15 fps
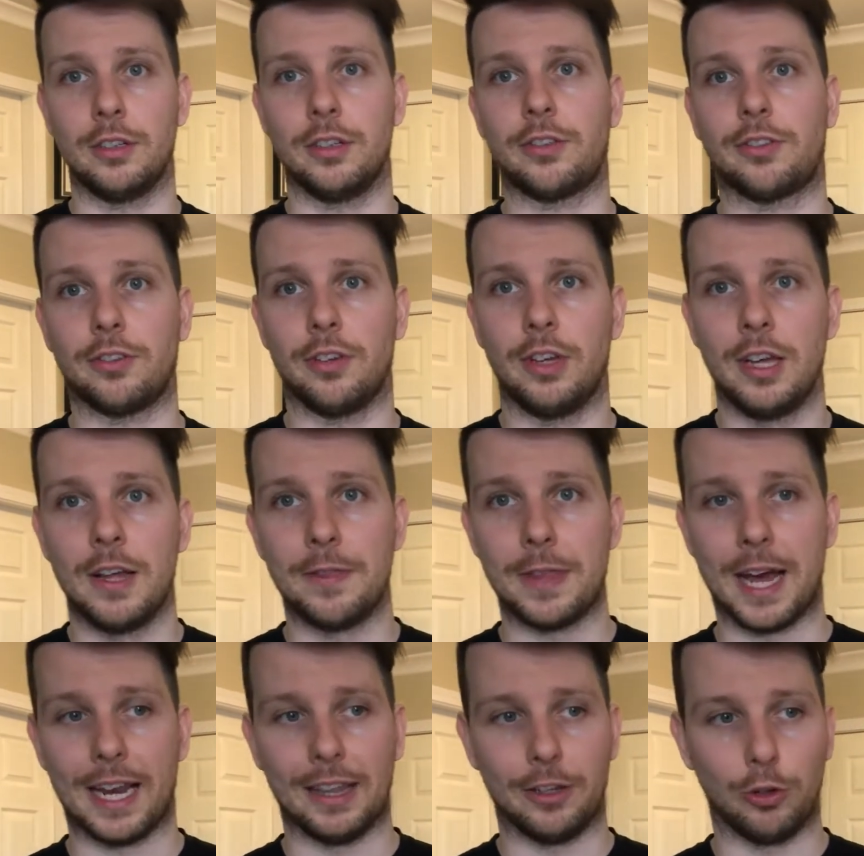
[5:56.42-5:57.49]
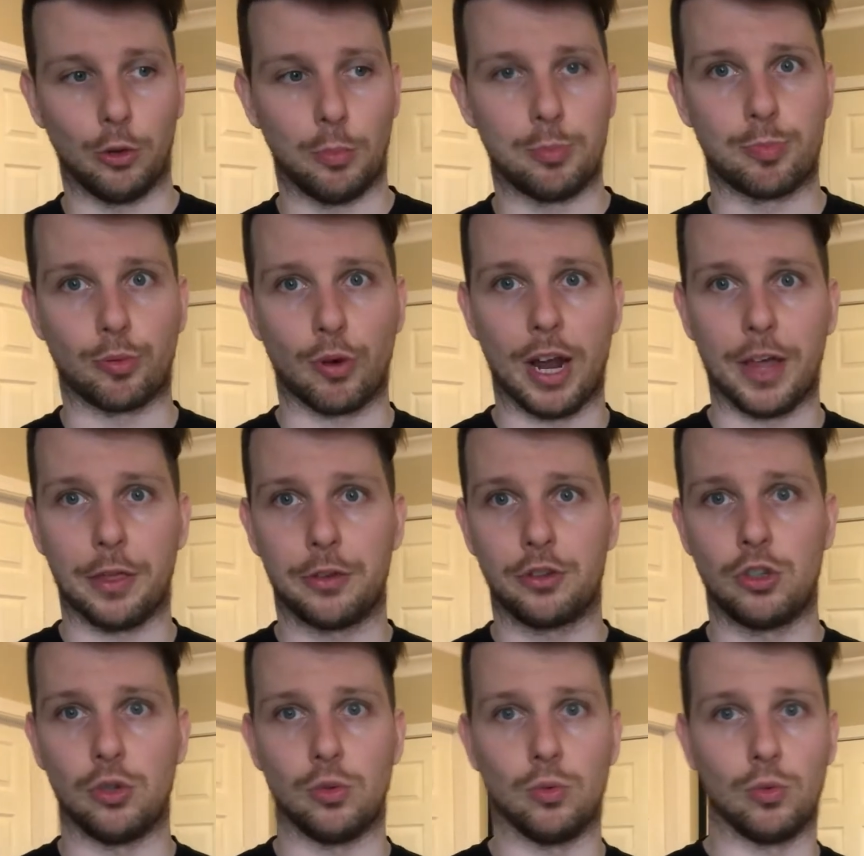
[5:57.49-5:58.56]
tss, that little breath
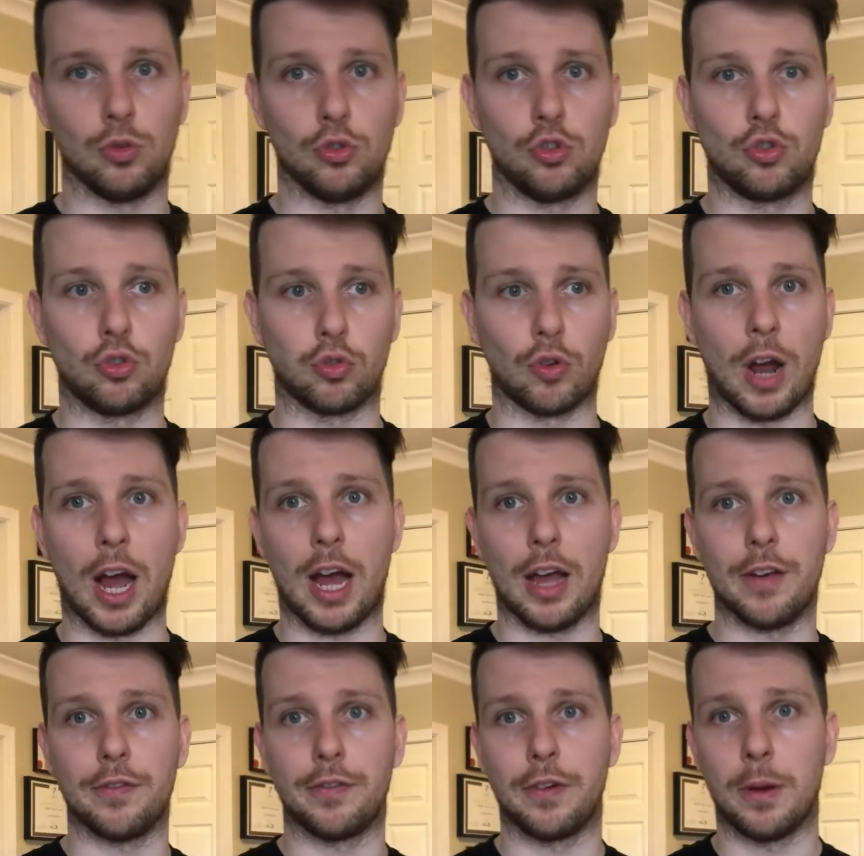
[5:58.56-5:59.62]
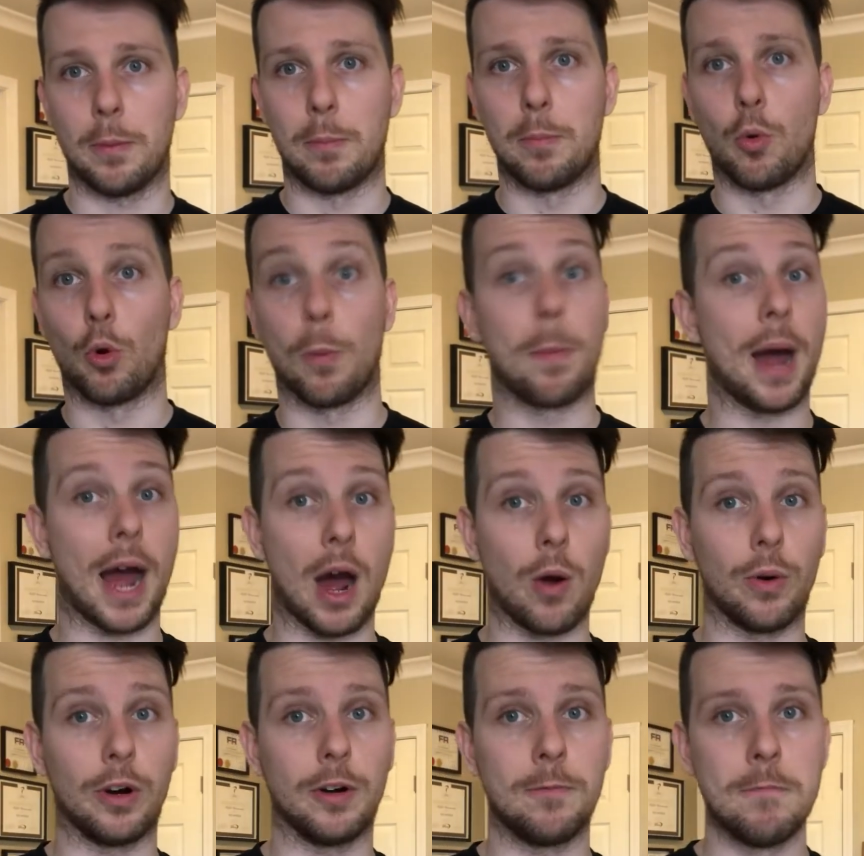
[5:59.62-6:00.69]
to drive more
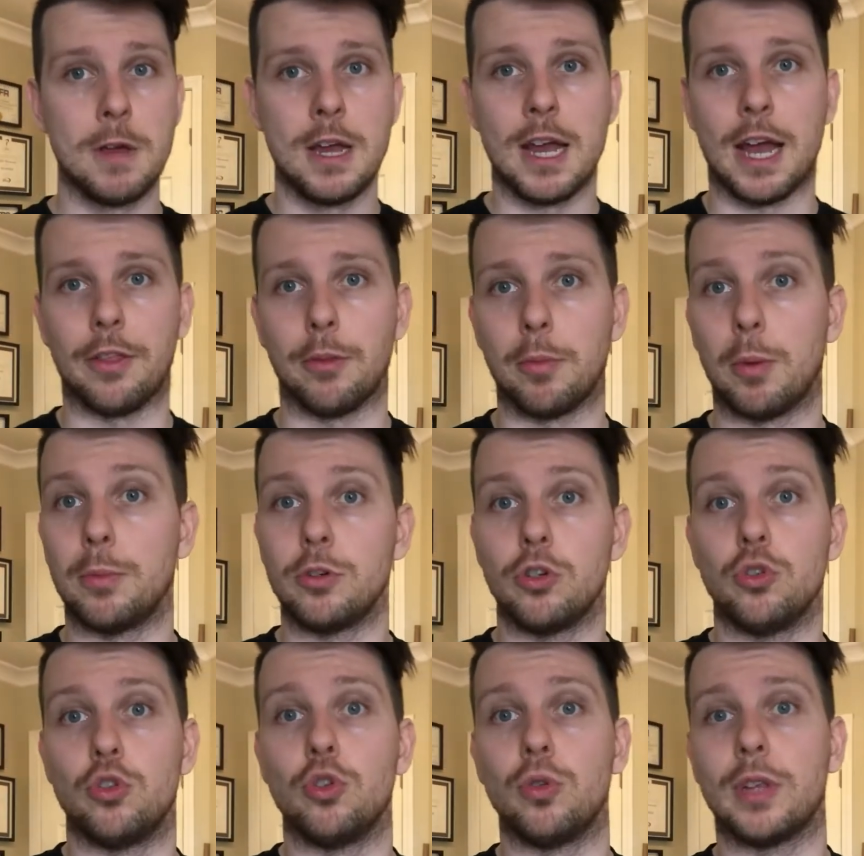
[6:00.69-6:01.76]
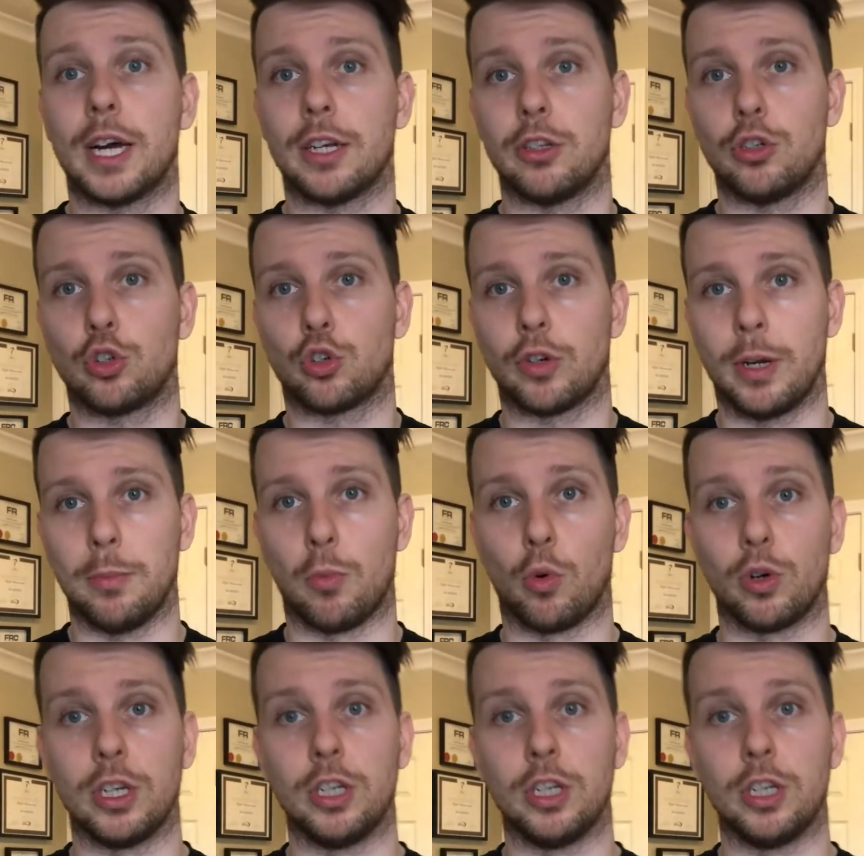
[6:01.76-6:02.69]
power. And the moment you do that, you create more